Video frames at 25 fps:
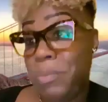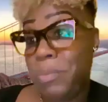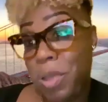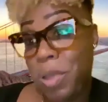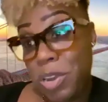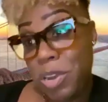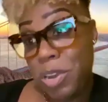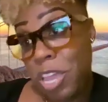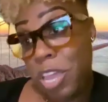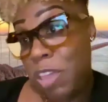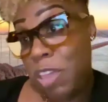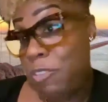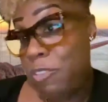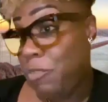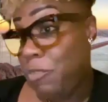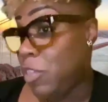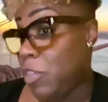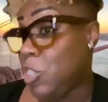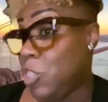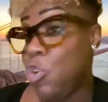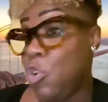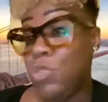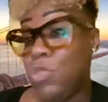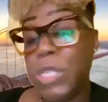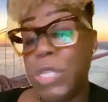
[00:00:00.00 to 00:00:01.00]
we're looking
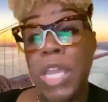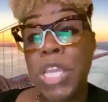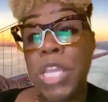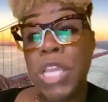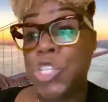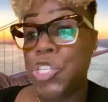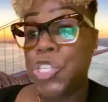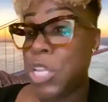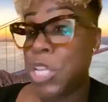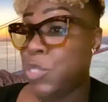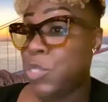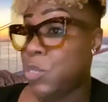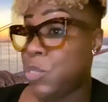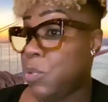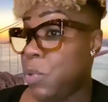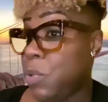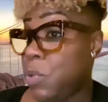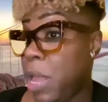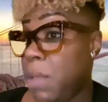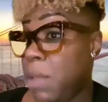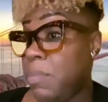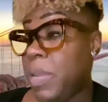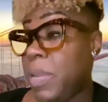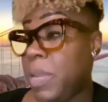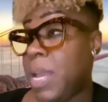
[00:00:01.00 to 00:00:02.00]
for donations to
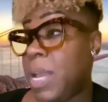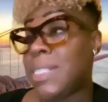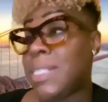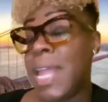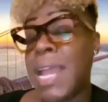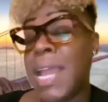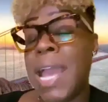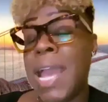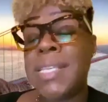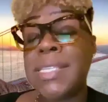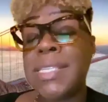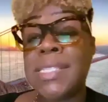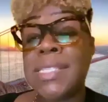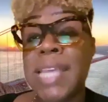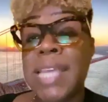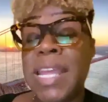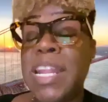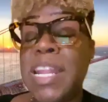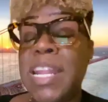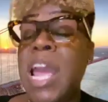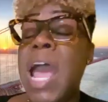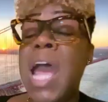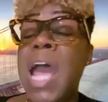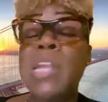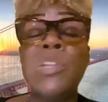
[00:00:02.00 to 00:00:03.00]
help, because like I
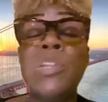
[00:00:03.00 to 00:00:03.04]
said,